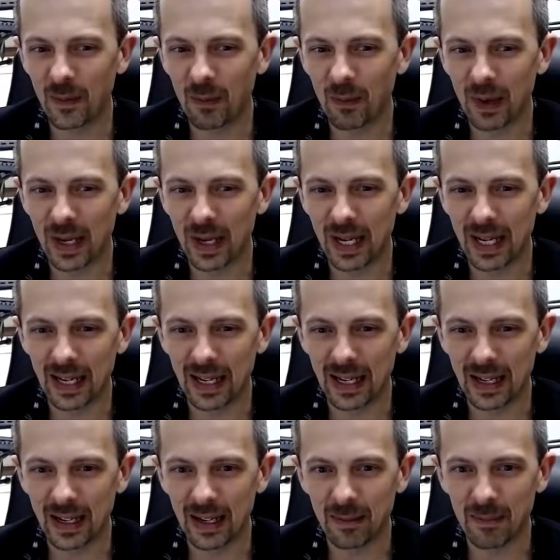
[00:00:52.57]

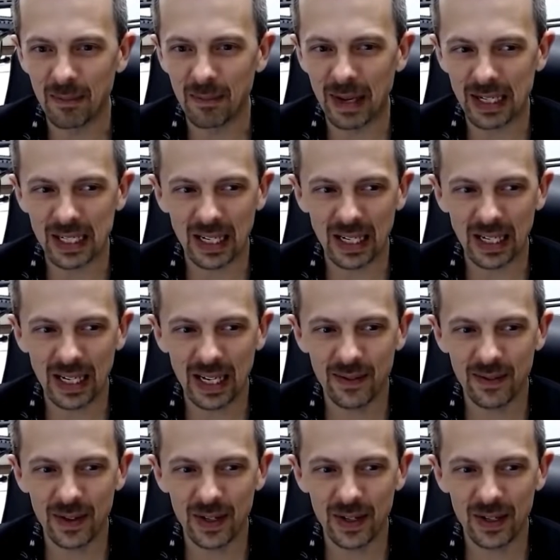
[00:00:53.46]
We magically have
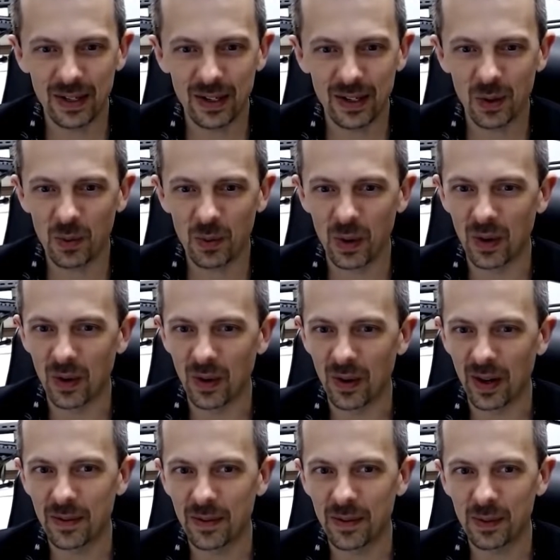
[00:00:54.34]
another one
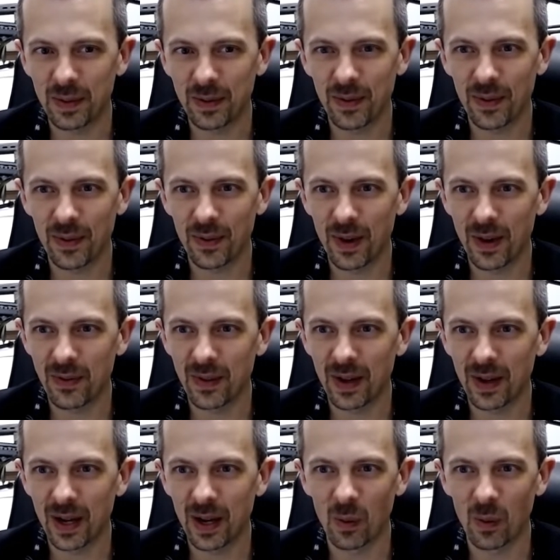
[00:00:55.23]
after we've thrown that